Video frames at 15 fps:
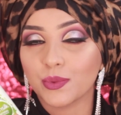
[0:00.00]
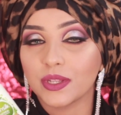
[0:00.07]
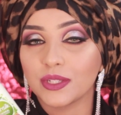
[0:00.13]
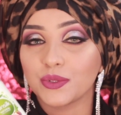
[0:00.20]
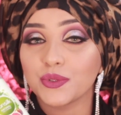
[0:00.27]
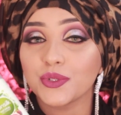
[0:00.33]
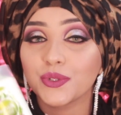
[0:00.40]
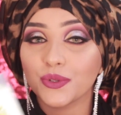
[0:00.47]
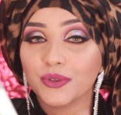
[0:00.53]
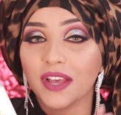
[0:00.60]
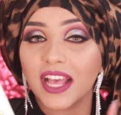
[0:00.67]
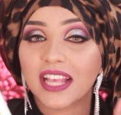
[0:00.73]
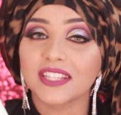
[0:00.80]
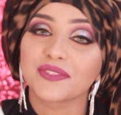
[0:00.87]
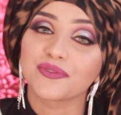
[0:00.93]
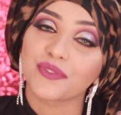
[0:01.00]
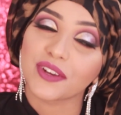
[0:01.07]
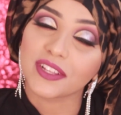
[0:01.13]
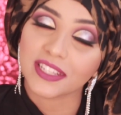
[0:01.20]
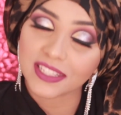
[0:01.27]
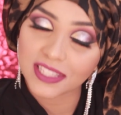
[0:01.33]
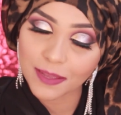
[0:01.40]
one to you guys
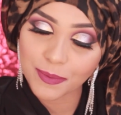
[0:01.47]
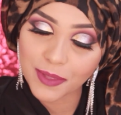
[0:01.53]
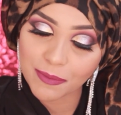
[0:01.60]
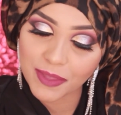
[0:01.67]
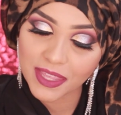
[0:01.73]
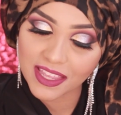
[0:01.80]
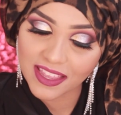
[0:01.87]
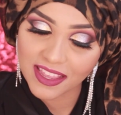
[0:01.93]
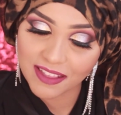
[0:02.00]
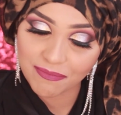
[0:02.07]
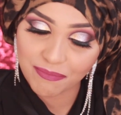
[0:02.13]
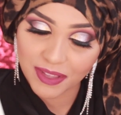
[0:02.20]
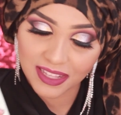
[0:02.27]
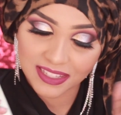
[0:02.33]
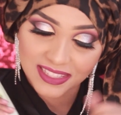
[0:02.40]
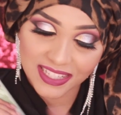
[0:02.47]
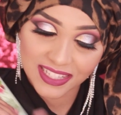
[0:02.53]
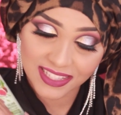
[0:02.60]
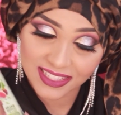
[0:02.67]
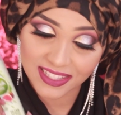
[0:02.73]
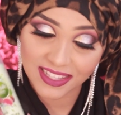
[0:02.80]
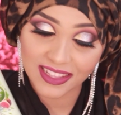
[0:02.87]
for this upcoming Eid, because
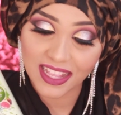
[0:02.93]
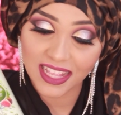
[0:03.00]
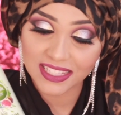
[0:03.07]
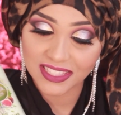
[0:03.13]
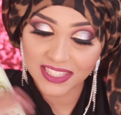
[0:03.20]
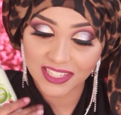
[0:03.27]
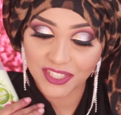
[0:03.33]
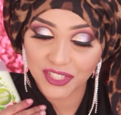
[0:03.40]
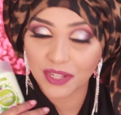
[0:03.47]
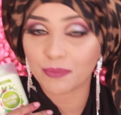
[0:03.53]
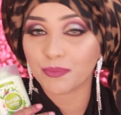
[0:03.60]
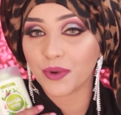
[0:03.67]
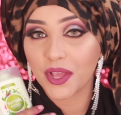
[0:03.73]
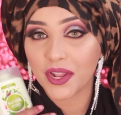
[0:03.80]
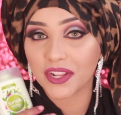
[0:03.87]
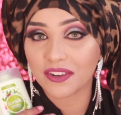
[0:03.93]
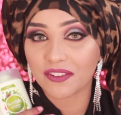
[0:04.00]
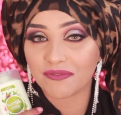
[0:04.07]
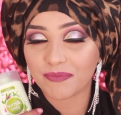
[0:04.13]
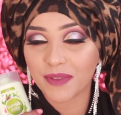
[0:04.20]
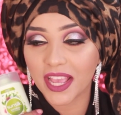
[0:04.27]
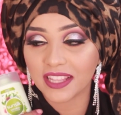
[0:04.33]
this is an essential product
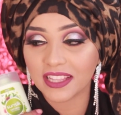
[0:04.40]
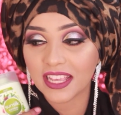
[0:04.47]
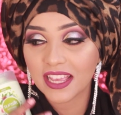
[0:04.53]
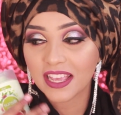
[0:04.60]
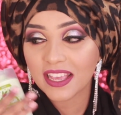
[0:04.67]
of mine